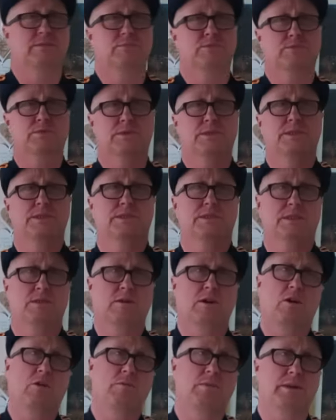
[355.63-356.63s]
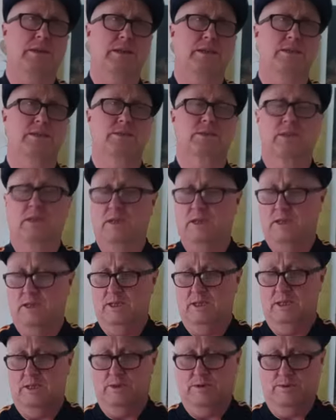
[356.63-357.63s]
between the two outlines?
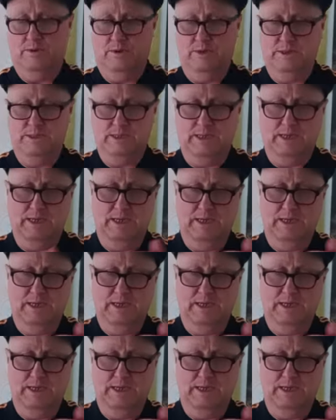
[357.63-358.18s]
Right?